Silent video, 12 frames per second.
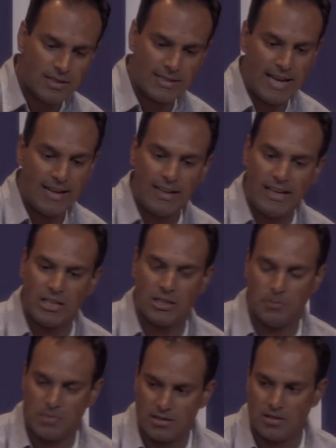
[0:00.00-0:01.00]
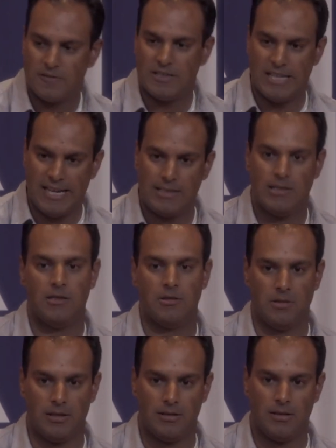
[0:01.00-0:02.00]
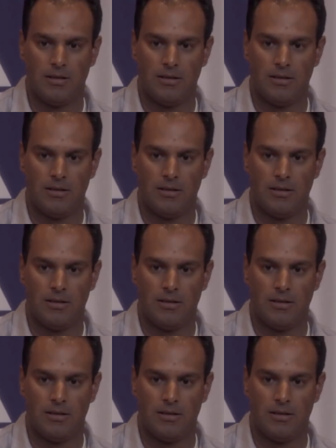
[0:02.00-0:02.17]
satellite observed data into it